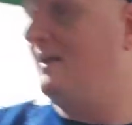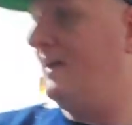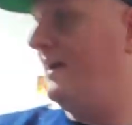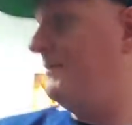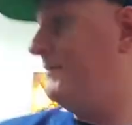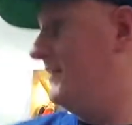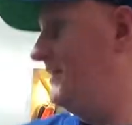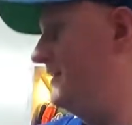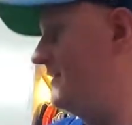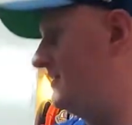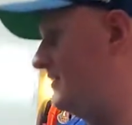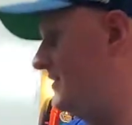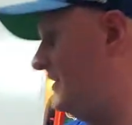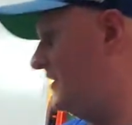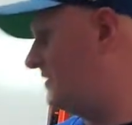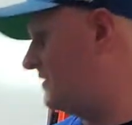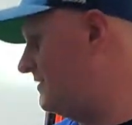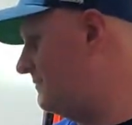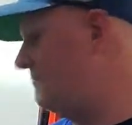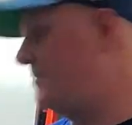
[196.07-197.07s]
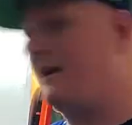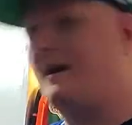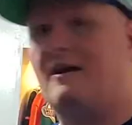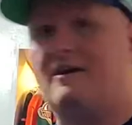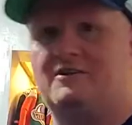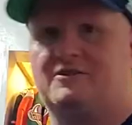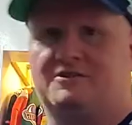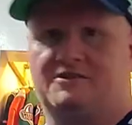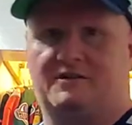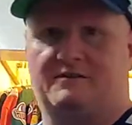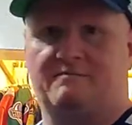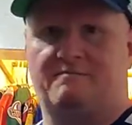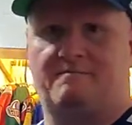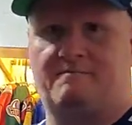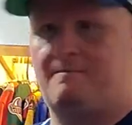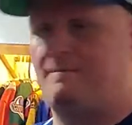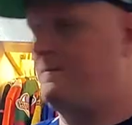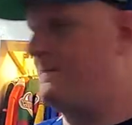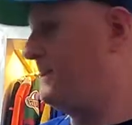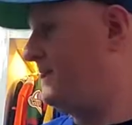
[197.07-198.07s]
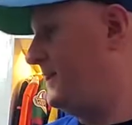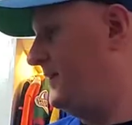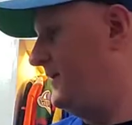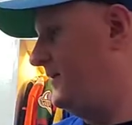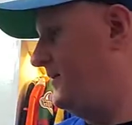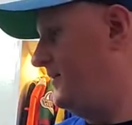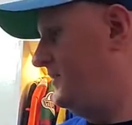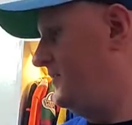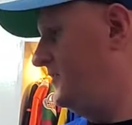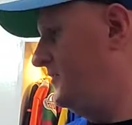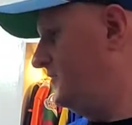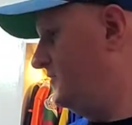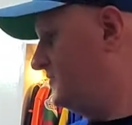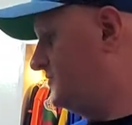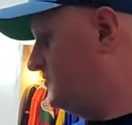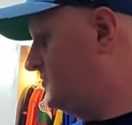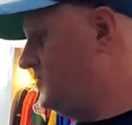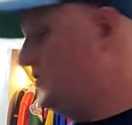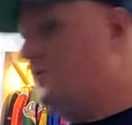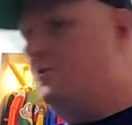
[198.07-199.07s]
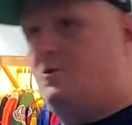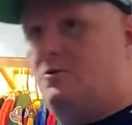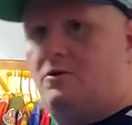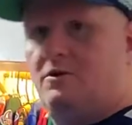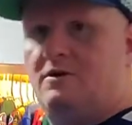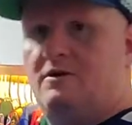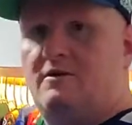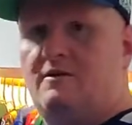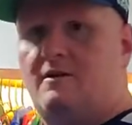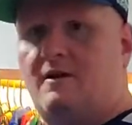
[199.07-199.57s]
I mean in, in comparison to